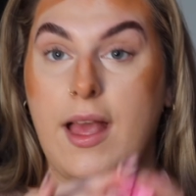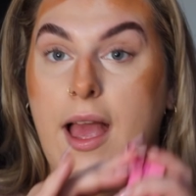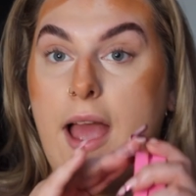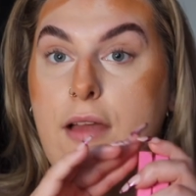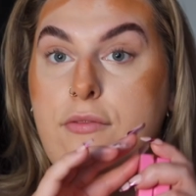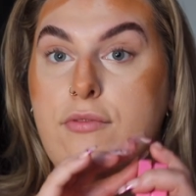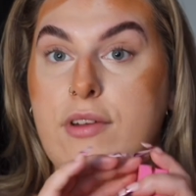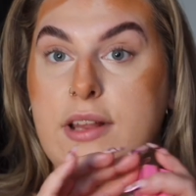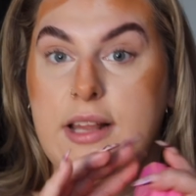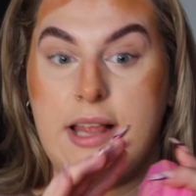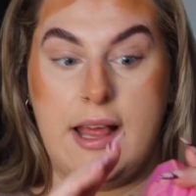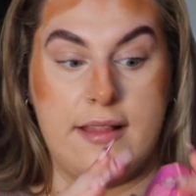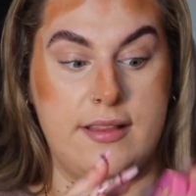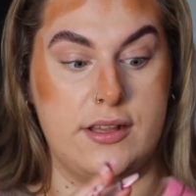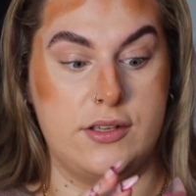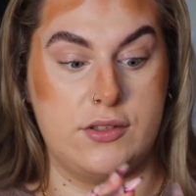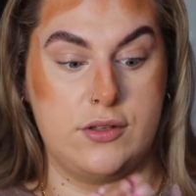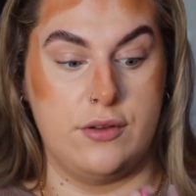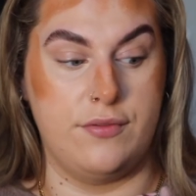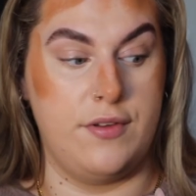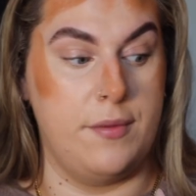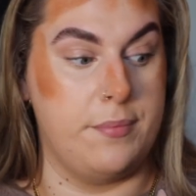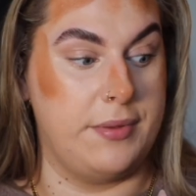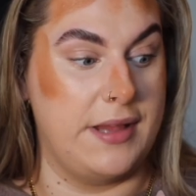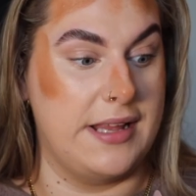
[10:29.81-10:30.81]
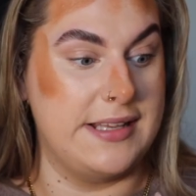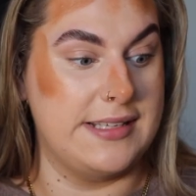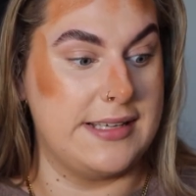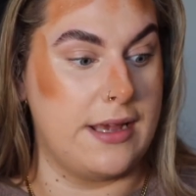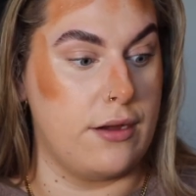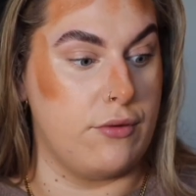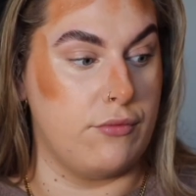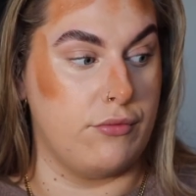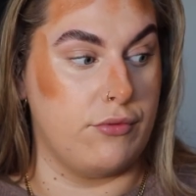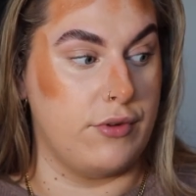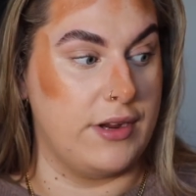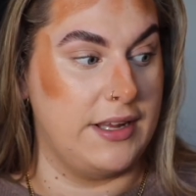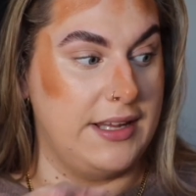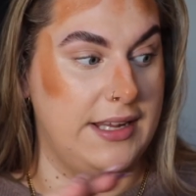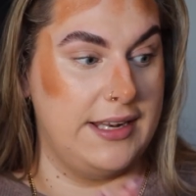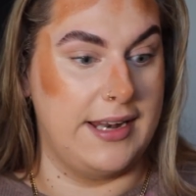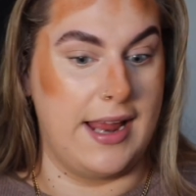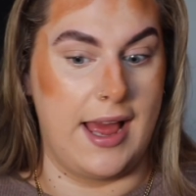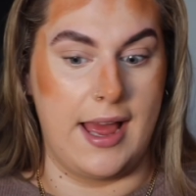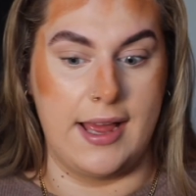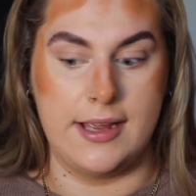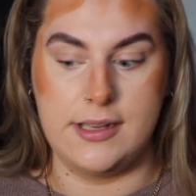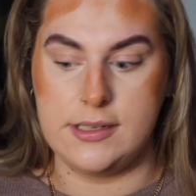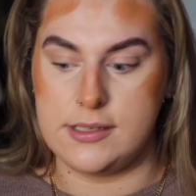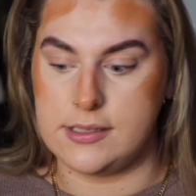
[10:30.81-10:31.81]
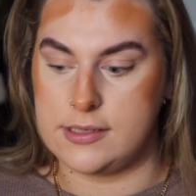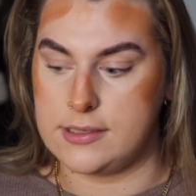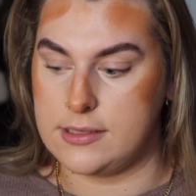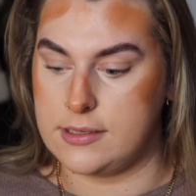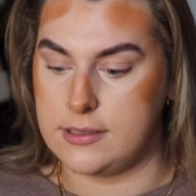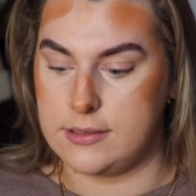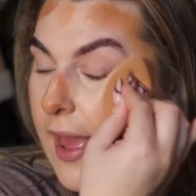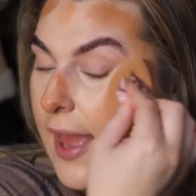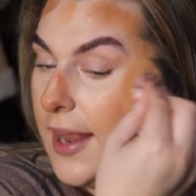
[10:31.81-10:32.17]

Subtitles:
I really like this stuff. It blends out really nice.